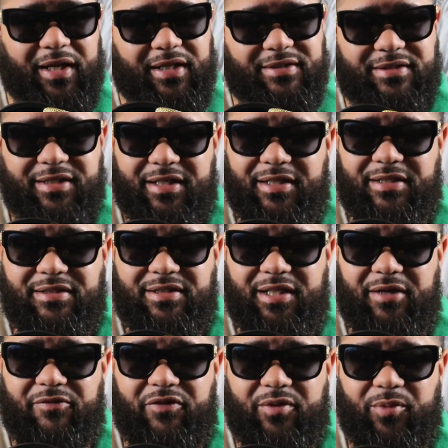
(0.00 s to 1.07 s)
I said,
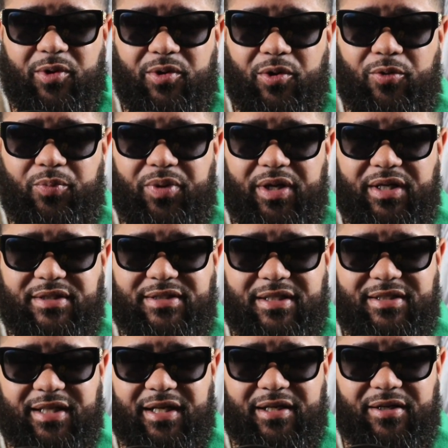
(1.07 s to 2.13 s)
Teofimo Lopez, I
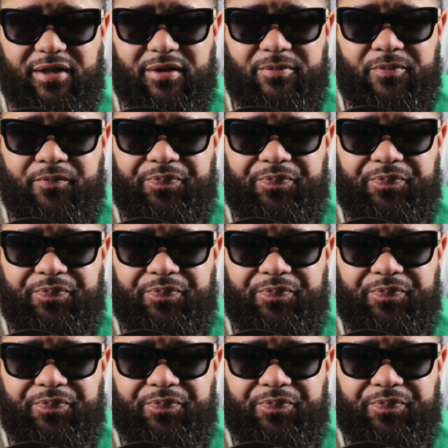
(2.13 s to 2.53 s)
think um,